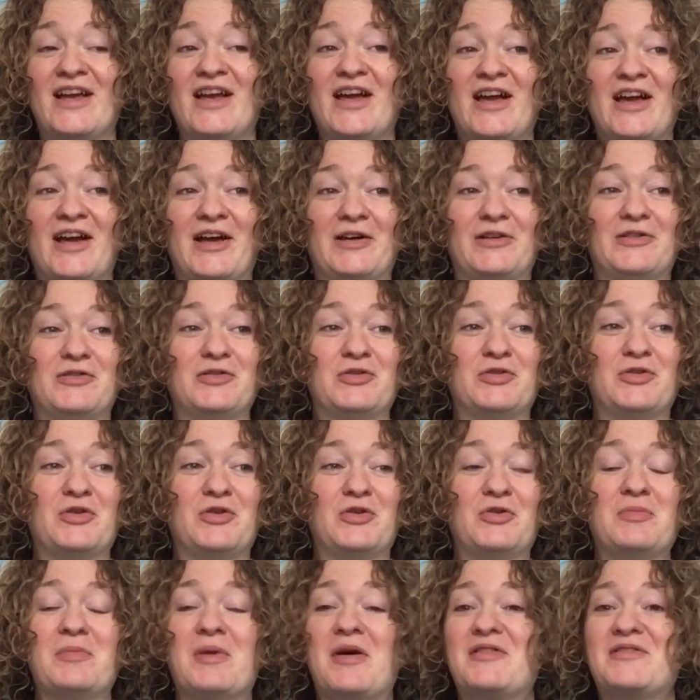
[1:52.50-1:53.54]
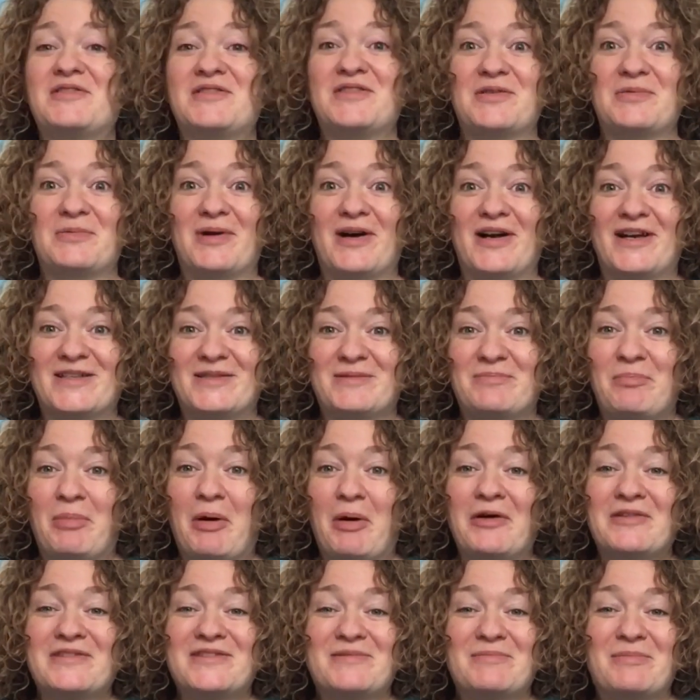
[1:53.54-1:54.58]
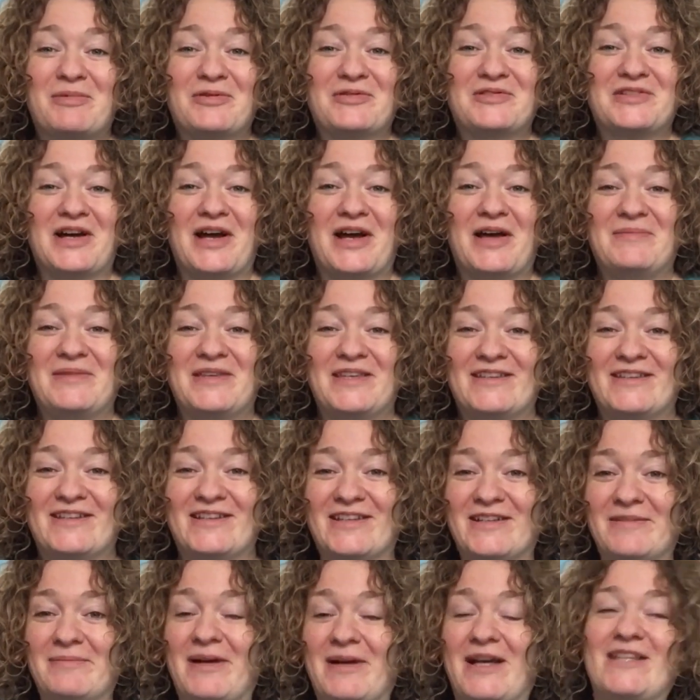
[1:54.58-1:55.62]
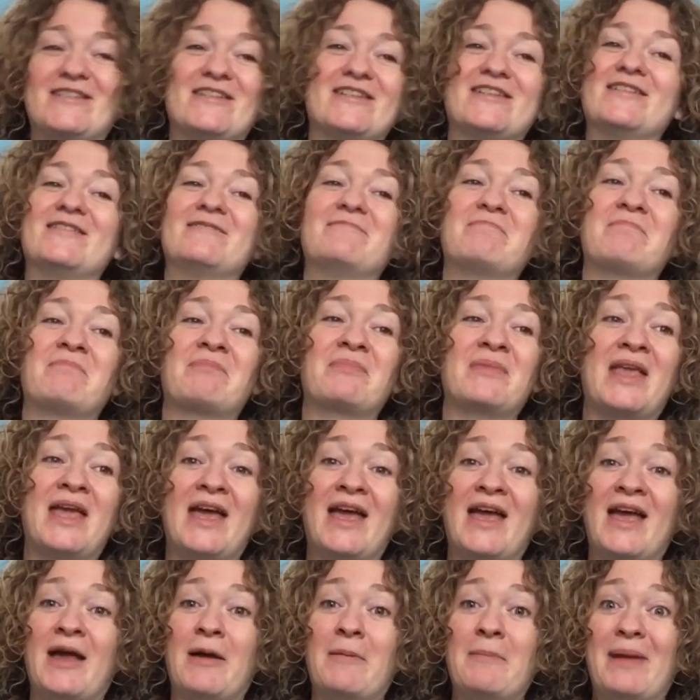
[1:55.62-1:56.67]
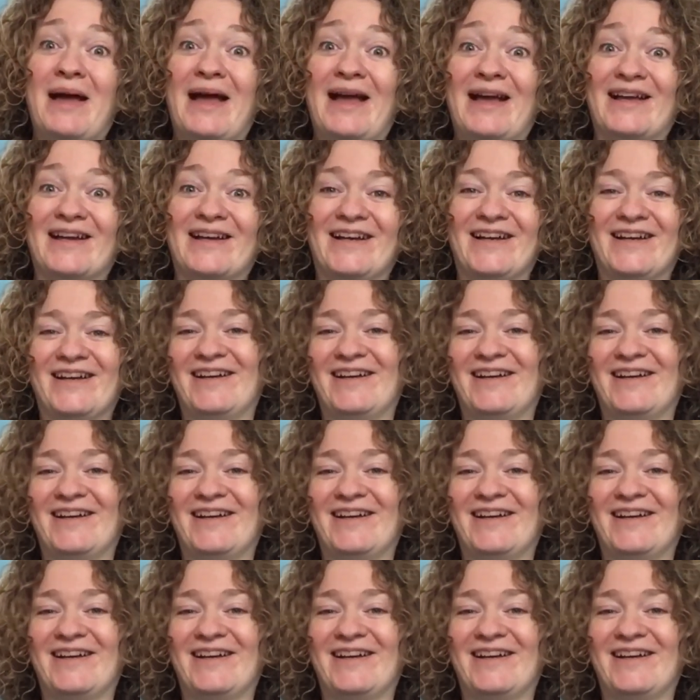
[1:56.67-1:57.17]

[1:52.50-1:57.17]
at almost the worst possible timing you can imagine, bang,